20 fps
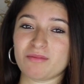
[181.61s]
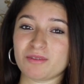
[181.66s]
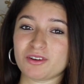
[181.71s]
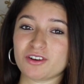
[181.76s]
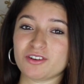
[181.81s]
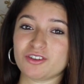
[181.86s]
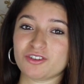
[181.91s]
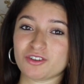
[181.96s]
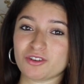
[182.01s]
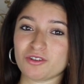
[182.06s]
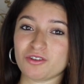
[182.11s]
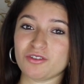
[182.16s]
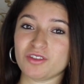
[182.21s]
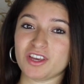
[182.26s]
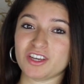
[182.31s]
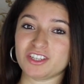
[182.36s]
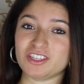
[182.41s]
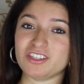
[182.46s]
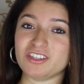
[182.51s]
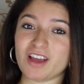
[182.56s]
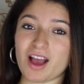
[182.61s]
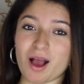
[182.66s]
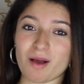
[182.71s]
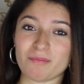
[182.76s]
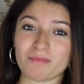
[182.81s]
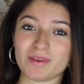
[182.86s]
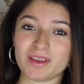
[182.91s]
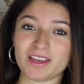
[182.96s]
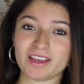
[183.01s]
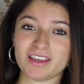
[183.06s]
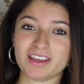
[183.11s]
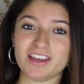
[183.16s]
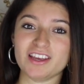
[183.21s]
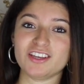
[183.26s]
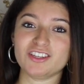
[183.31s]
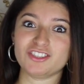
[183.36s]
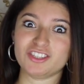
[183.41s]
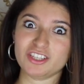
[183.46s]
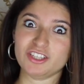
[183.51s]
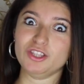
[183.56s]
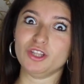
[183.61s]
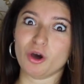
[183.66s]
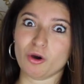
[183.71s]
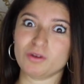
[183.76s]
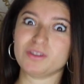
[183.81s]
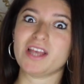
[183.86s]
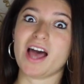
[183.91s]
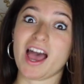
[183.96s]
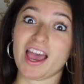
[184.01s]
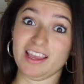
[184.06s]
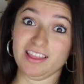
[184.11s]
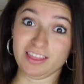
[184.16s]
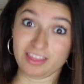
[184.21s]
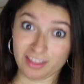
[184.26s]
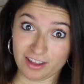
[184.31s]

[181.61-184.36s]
I'm gonna show you that she got me, she knows I